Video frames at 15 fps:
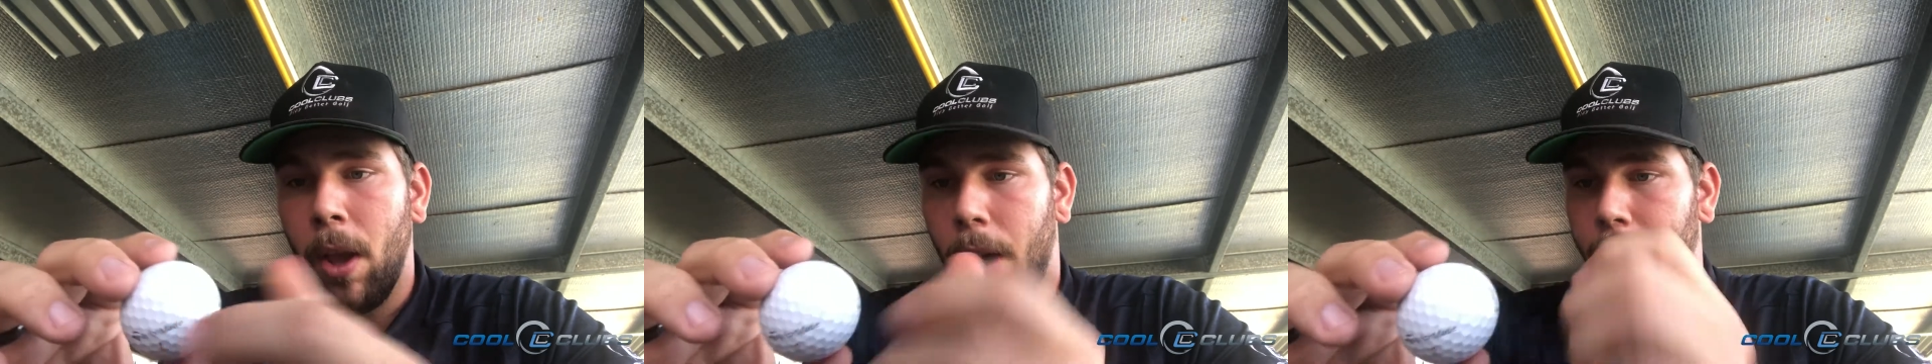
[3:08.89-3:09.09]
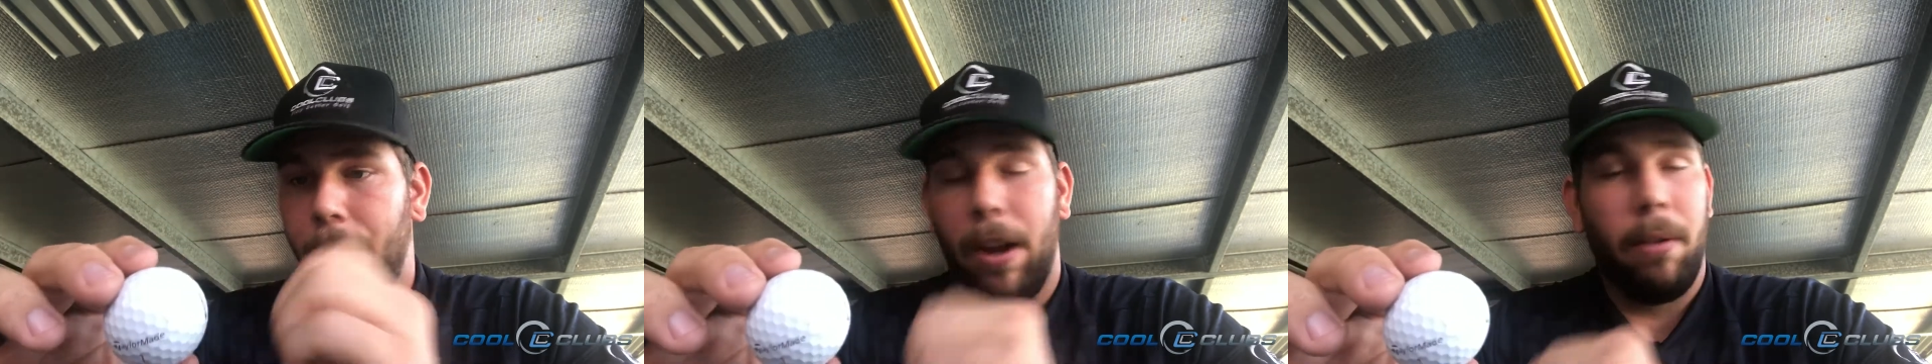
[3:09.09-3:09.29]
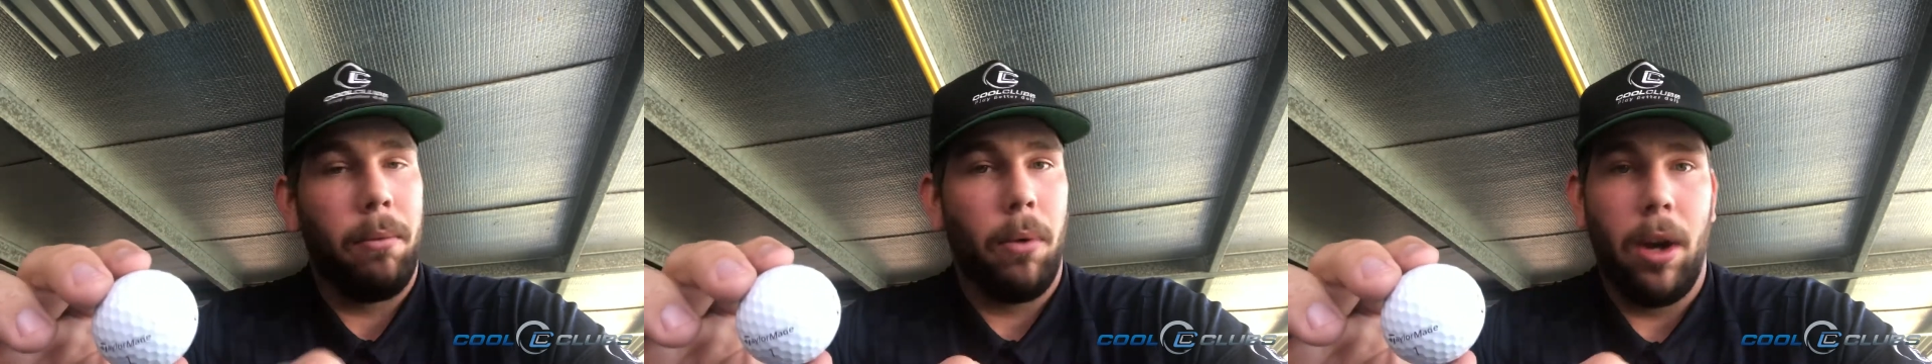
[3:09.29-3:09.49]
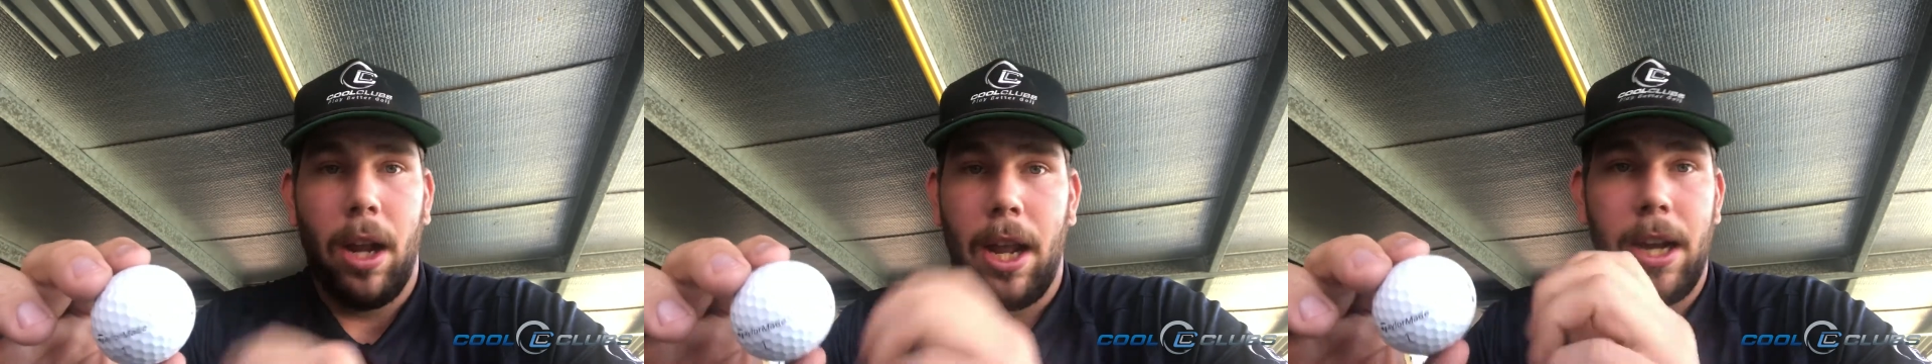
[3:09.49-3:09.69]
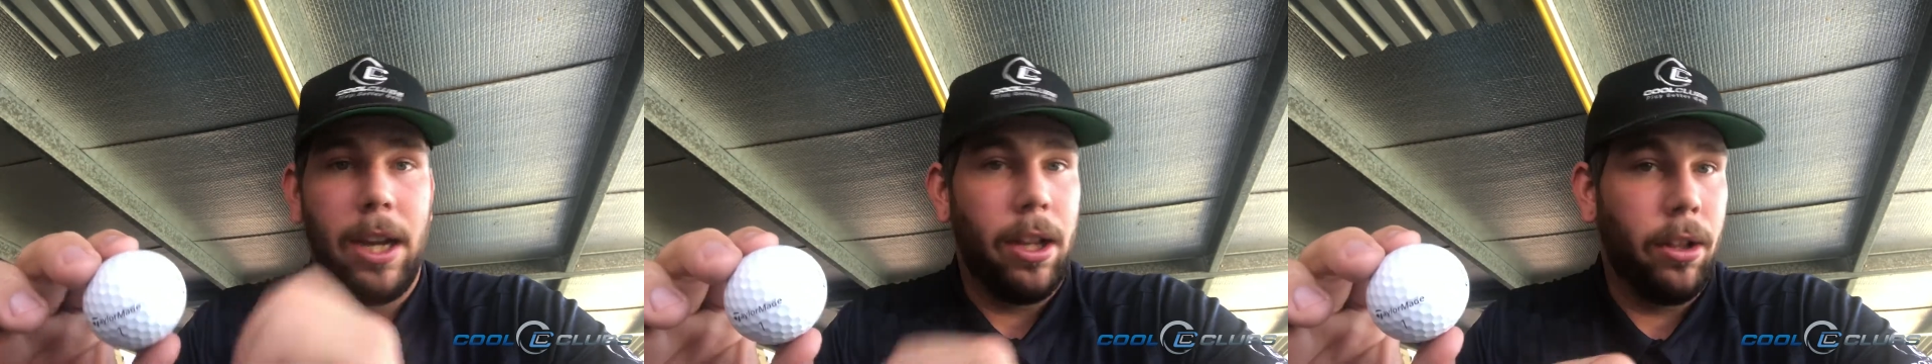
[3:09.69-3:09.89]
I found
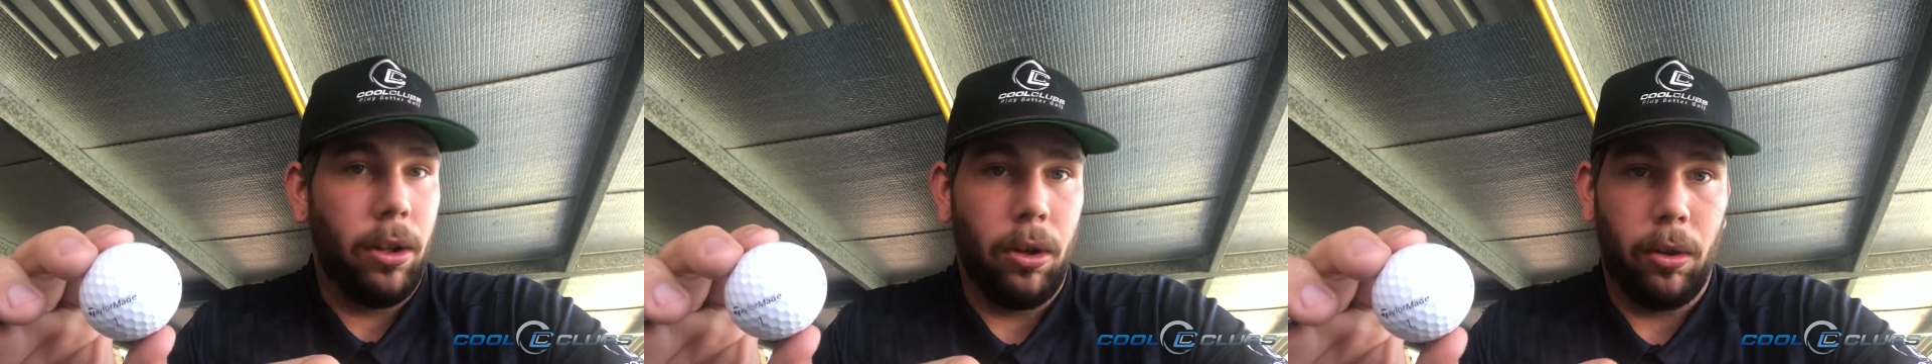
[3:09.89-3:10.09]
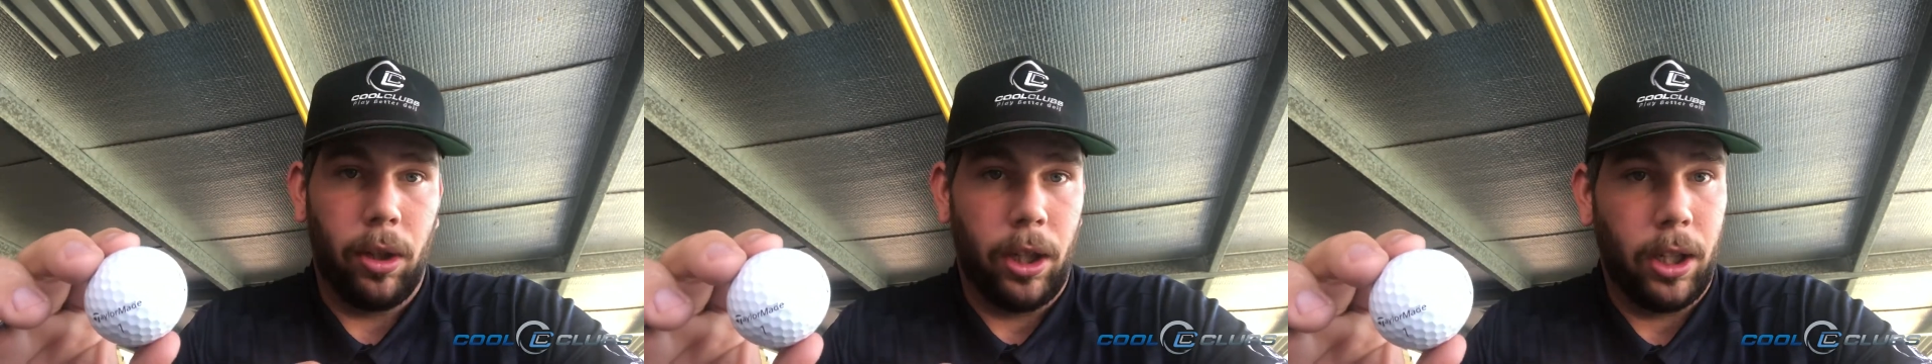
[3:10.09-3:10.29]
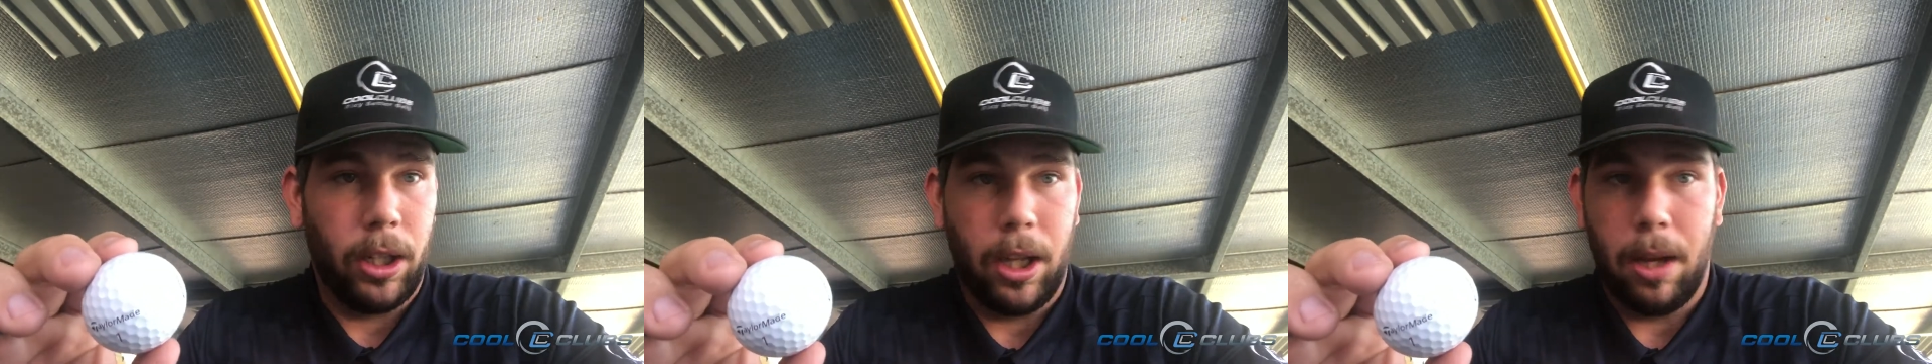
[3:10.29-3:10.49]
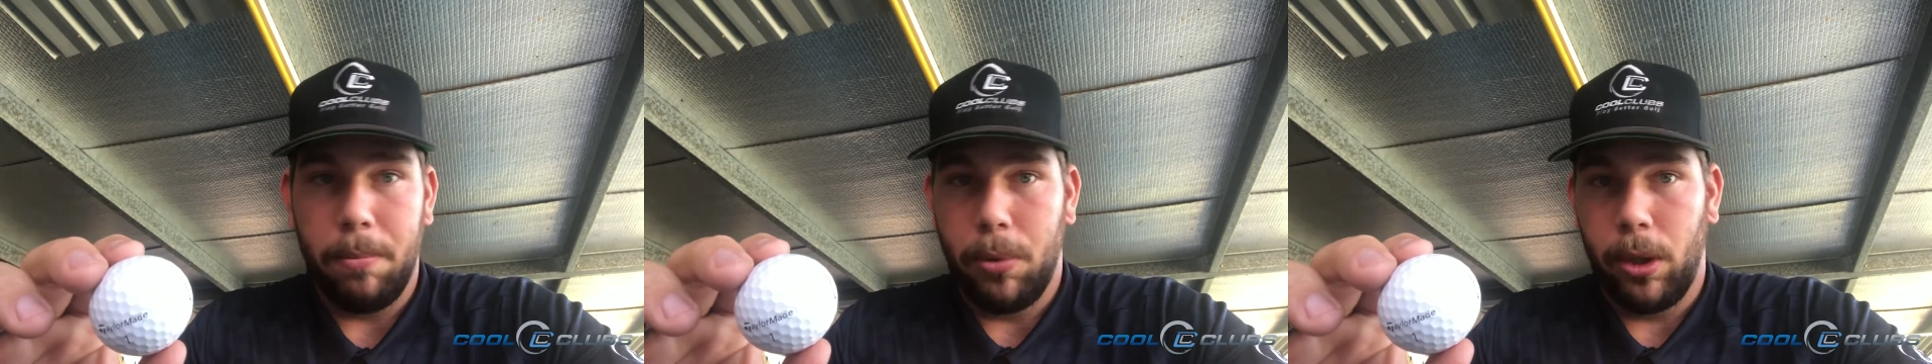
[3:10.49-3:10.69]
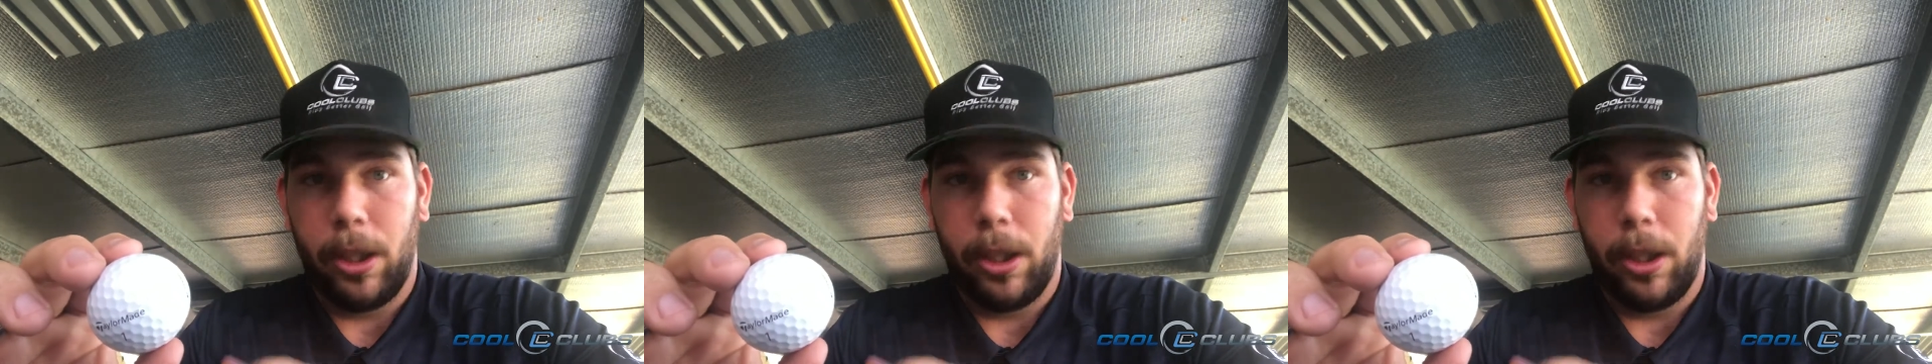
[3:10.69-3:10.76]
any of the longer clubs,